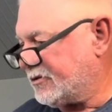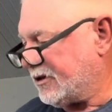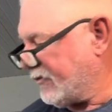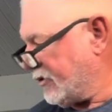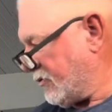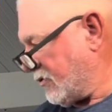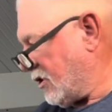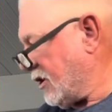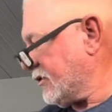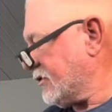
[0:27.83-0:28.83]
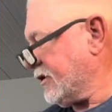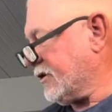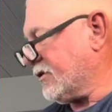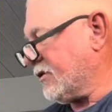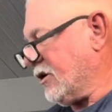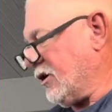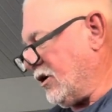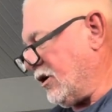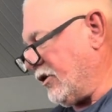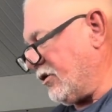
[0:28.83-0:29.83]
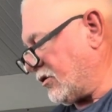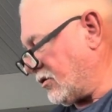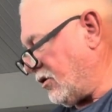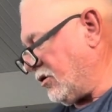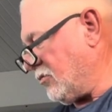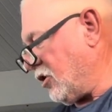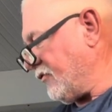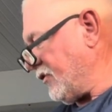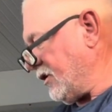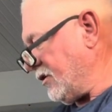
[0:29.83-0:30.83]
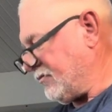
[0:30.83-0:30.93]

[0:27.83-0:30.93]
7 new rods here. They're called Mafia.